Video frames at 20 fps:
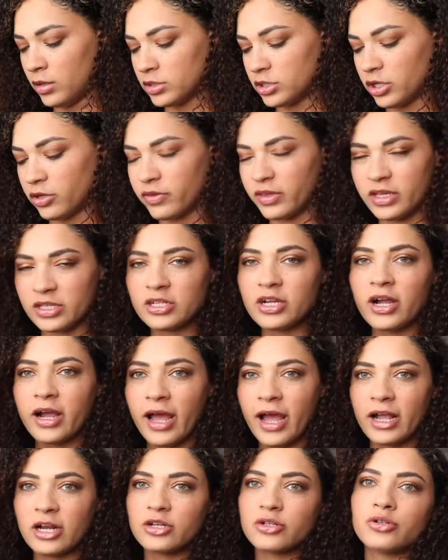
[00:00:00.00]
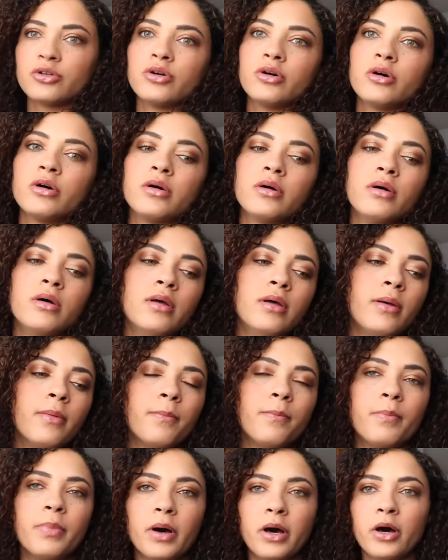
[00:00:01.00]
So these are actual
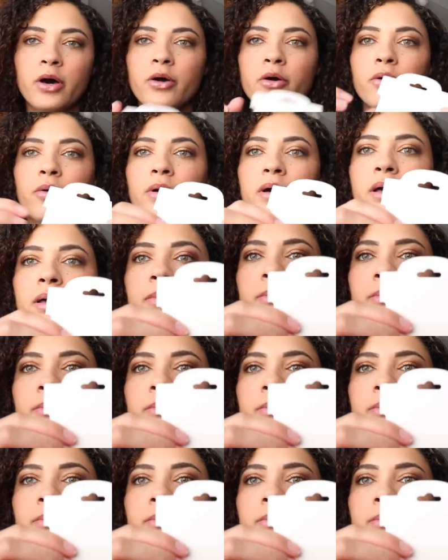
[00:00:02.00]
bow